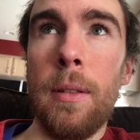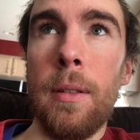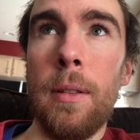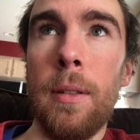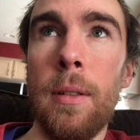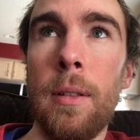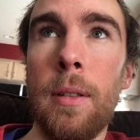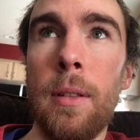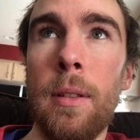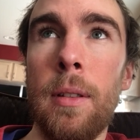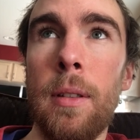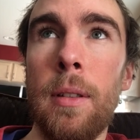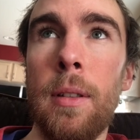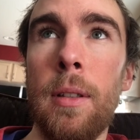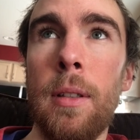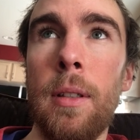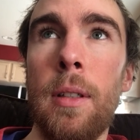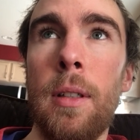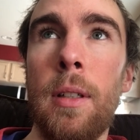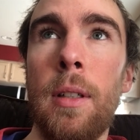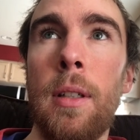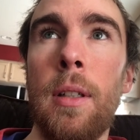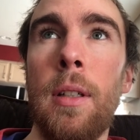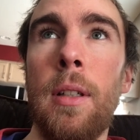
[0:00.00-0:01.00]

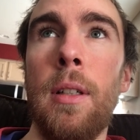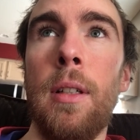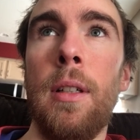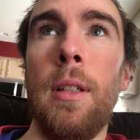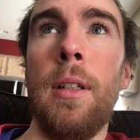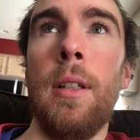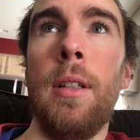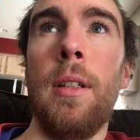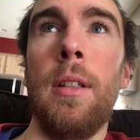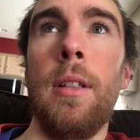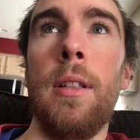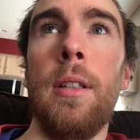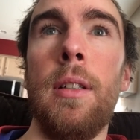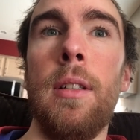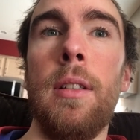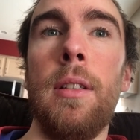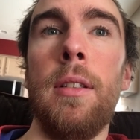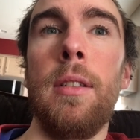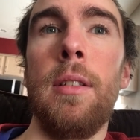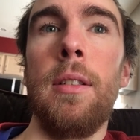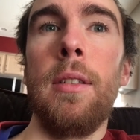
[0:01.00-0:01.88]
Nothing is said.